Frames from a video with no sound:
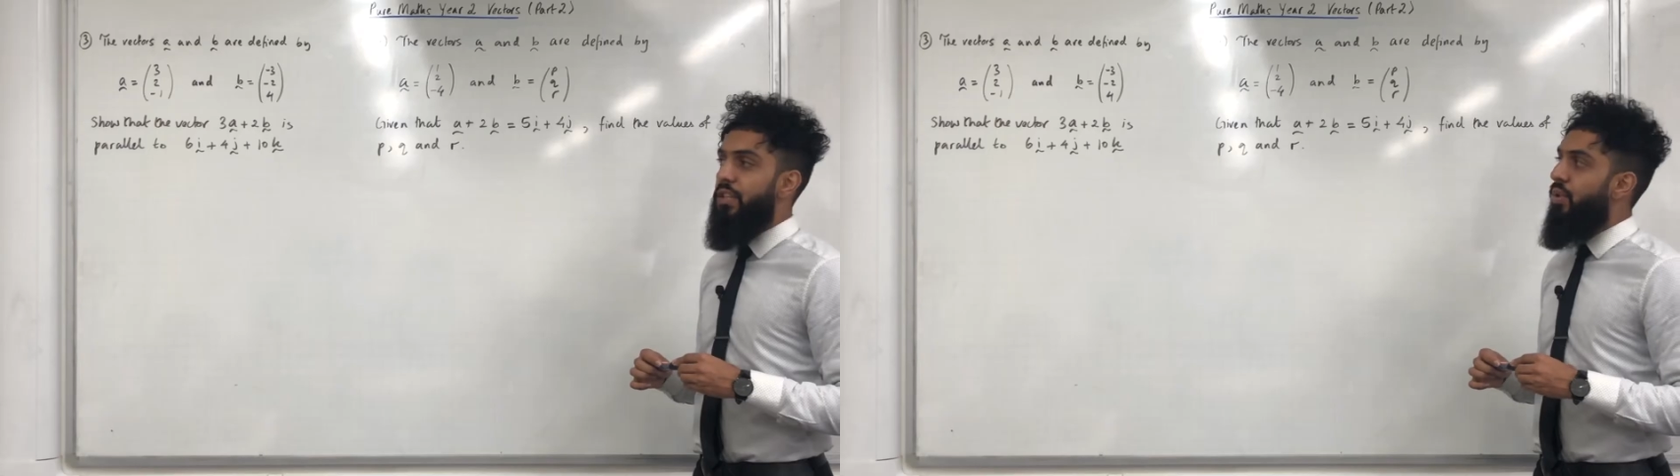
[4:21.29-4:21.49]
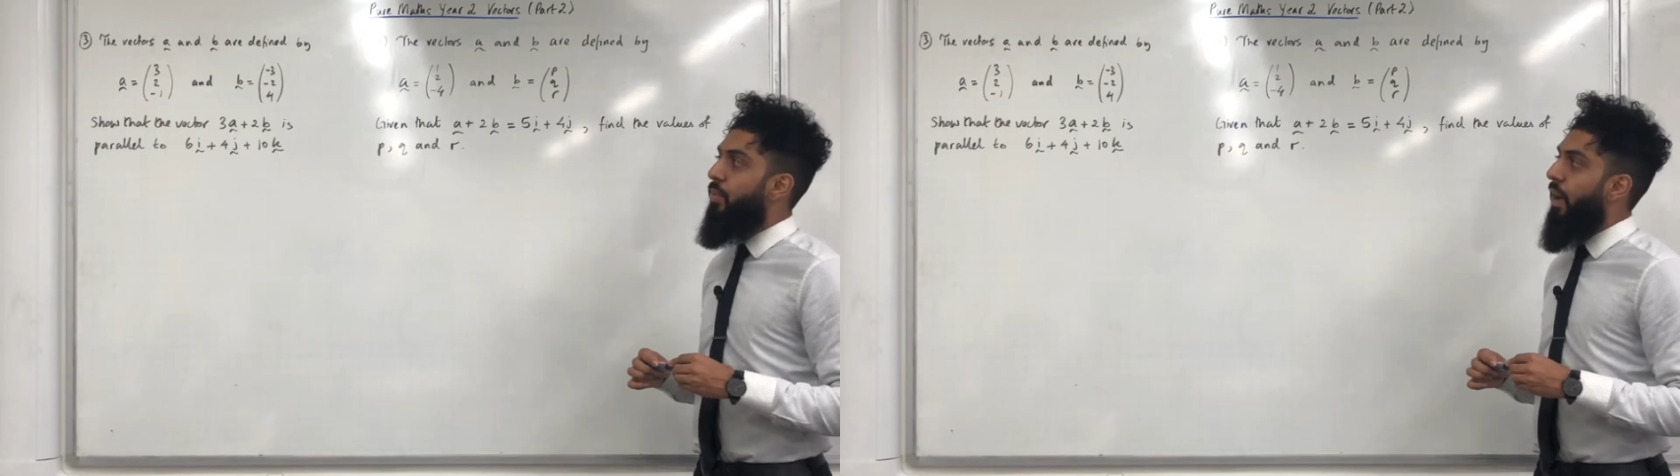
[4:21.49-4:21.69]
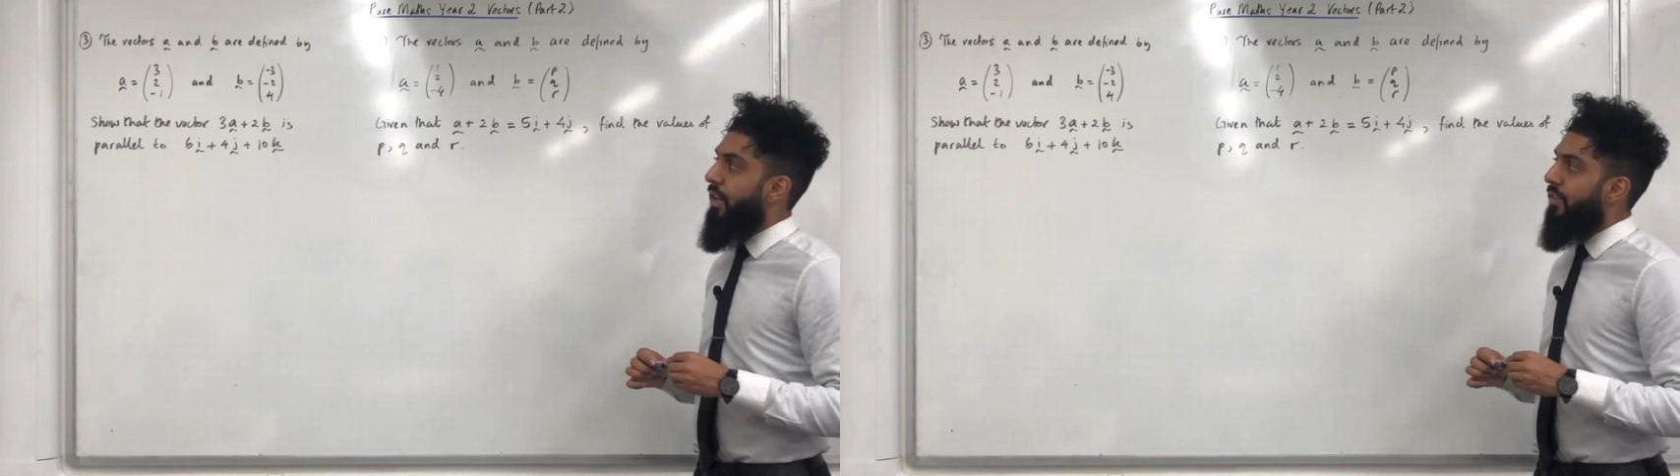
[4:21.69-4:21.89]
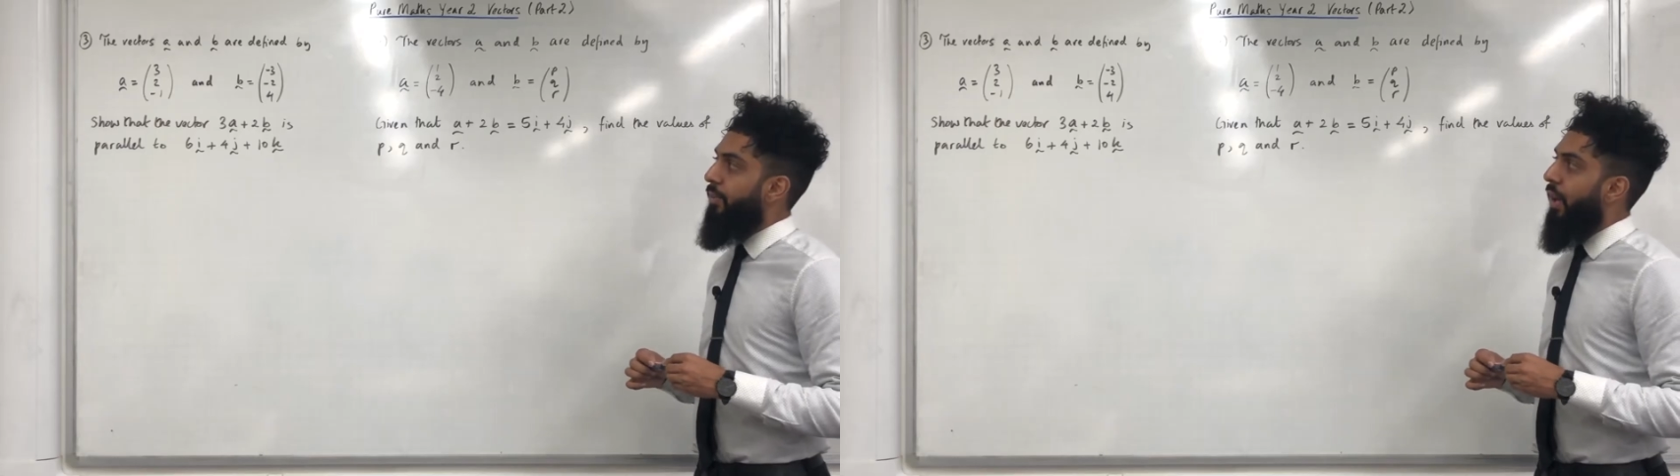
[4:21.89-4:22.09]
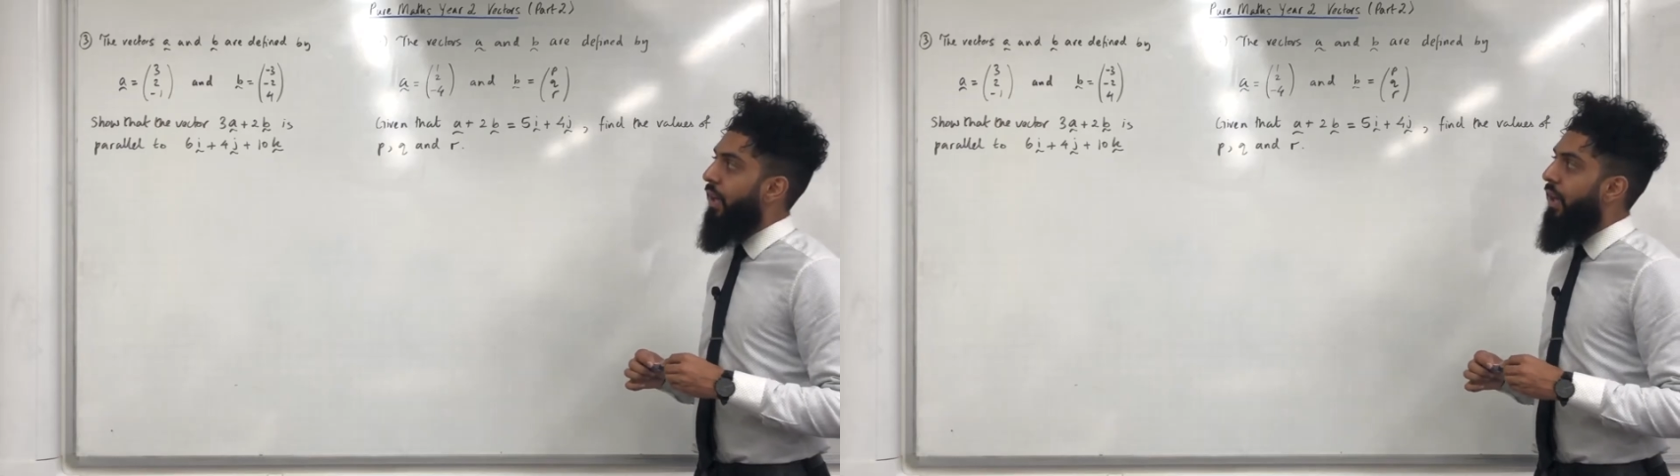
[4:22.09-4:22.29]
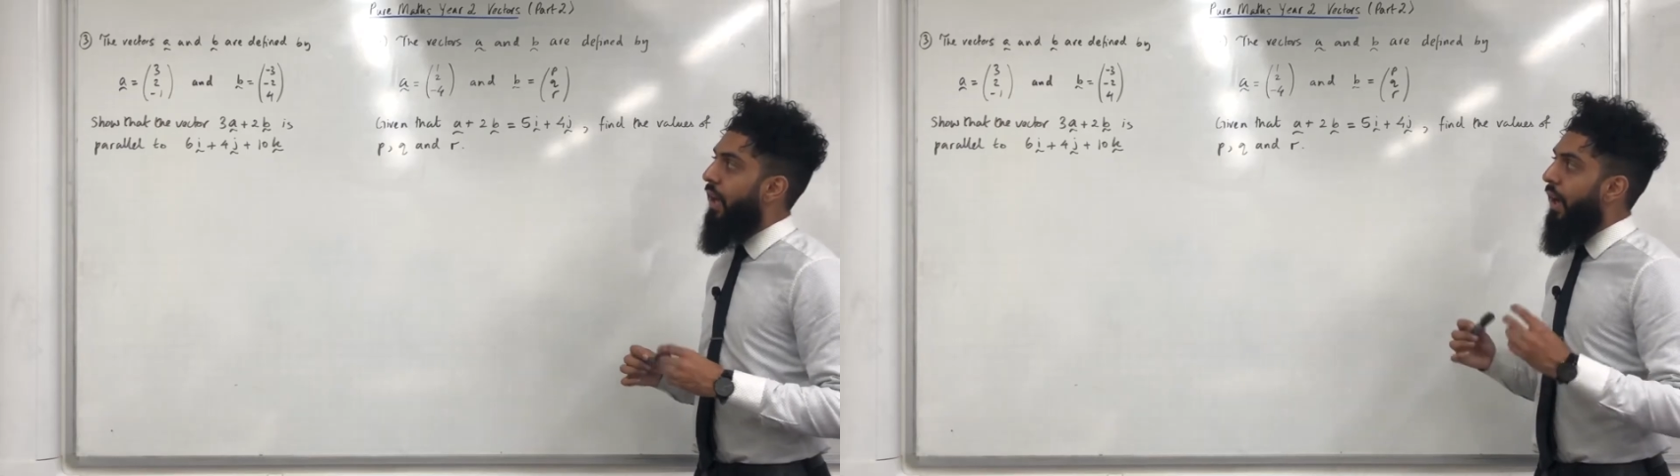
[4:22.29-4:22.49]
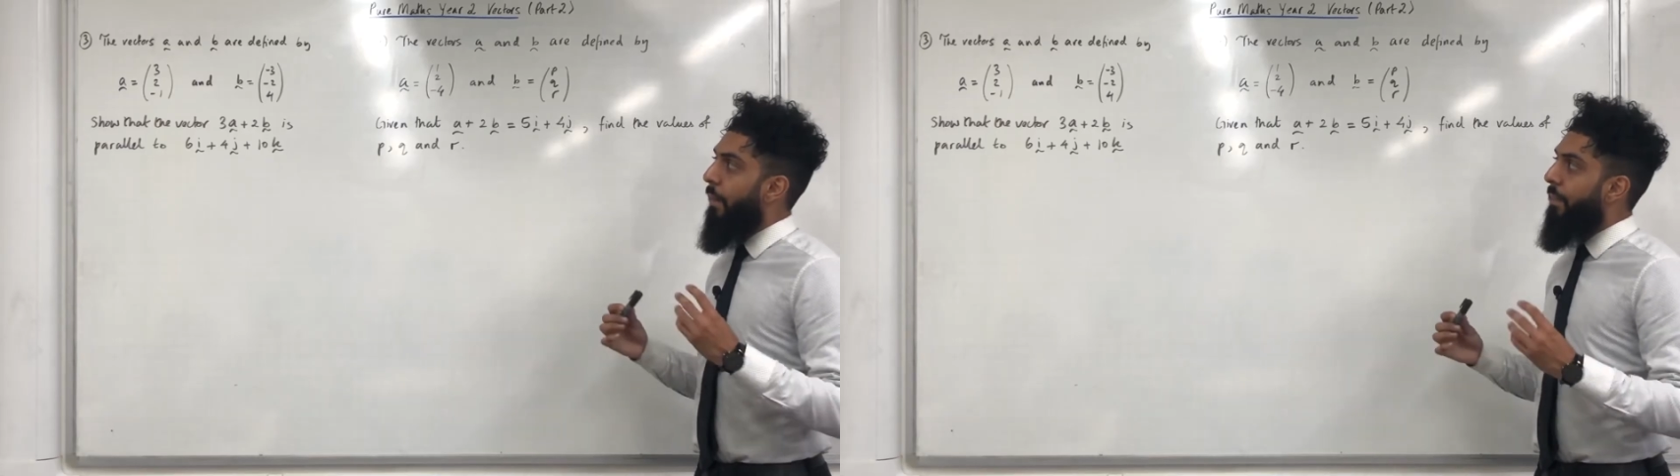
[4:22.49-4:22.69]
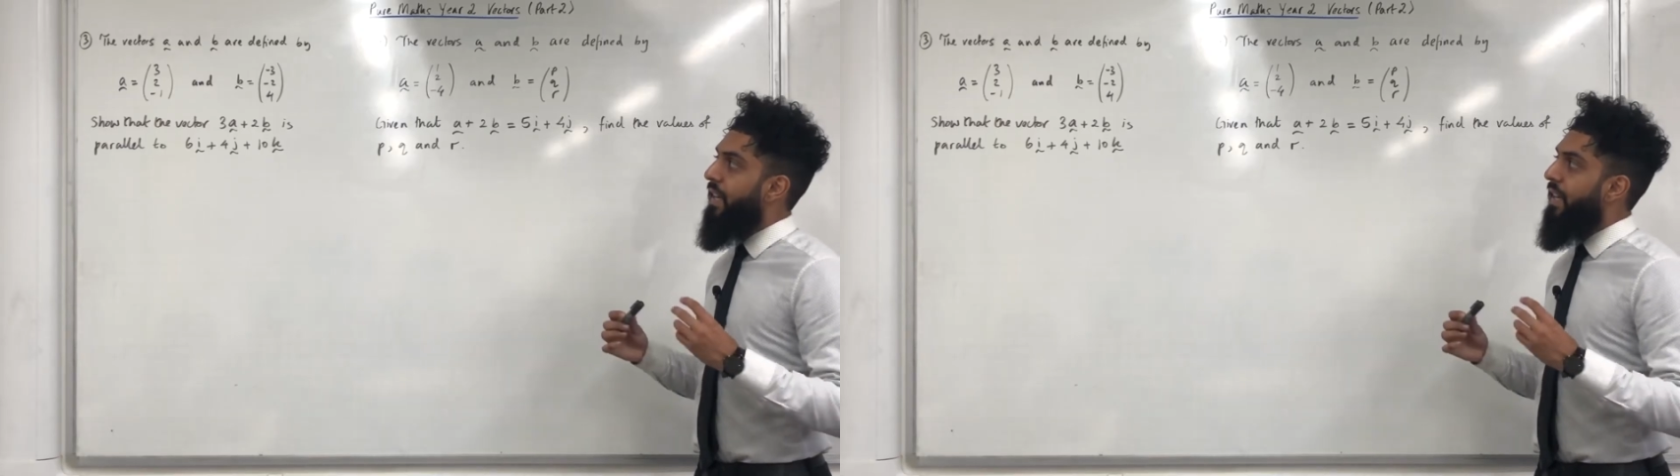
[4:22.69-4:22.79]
2, minus 1 and